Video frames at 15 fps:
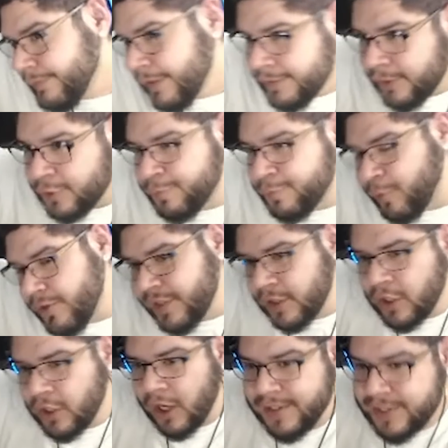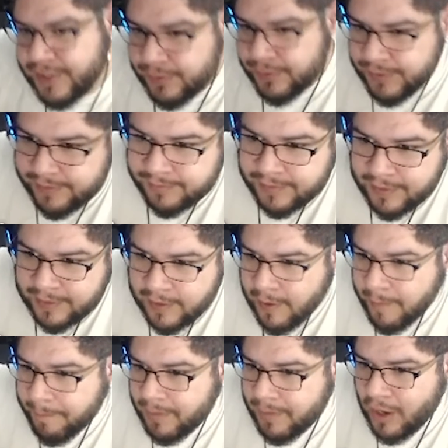there's pros and cons to it.
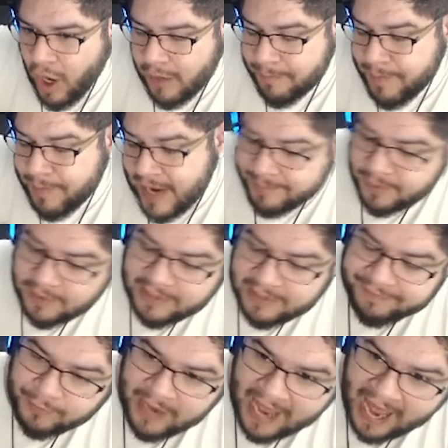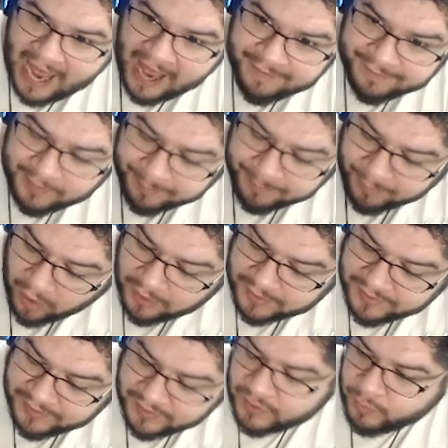But on paper, if you have the
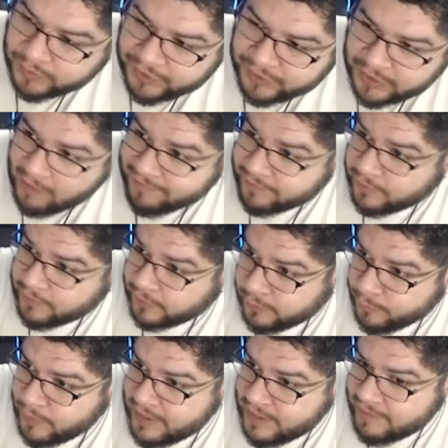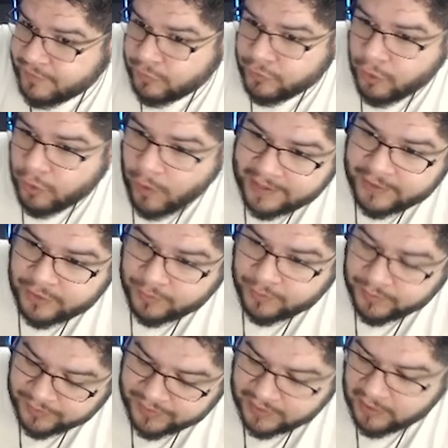parts to switch out for a Goomwave, you know how to
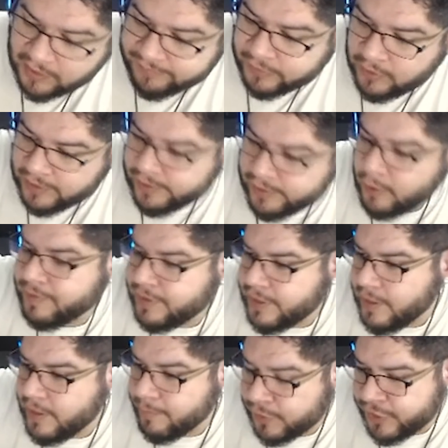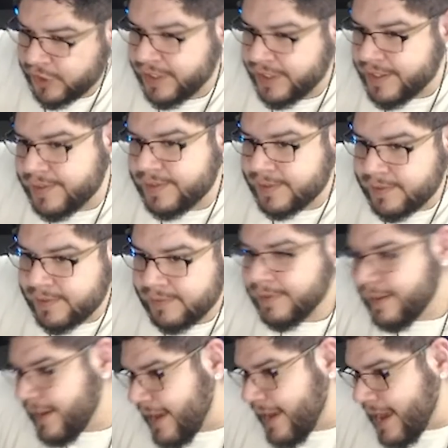do it yourself, you know how to open it up, which is
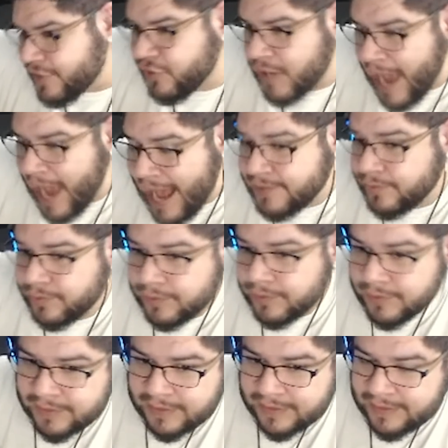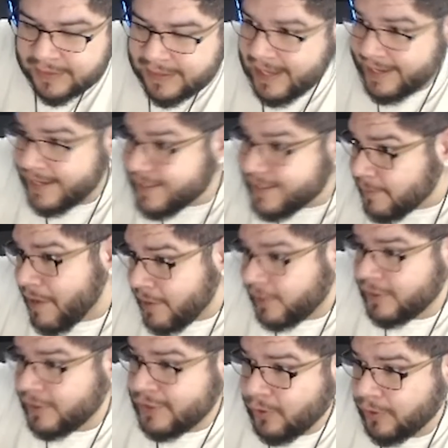extra hassle, it is a
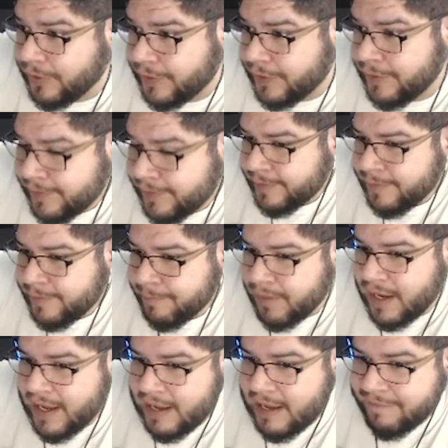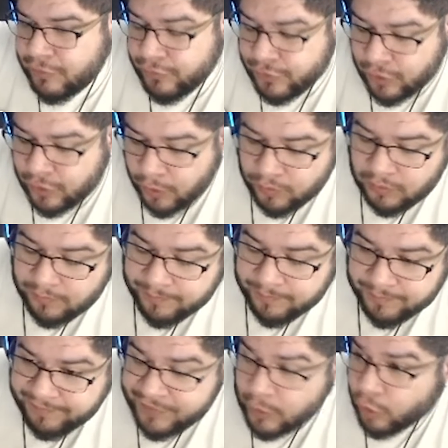better controller. But if you don't
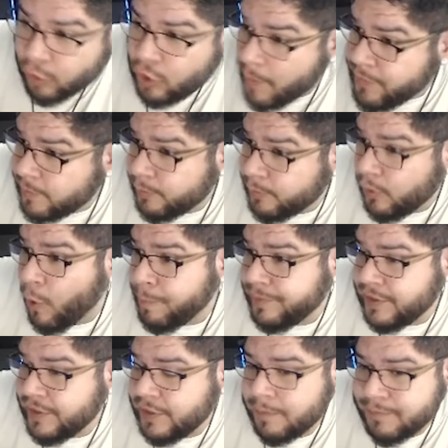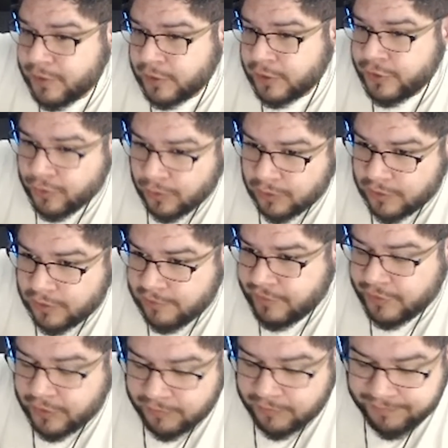feel comfortable opening up your controller, if
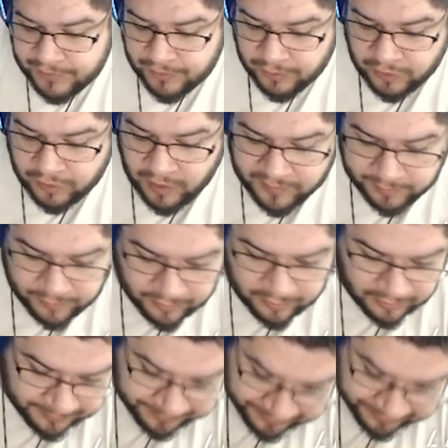you don't feel comfortable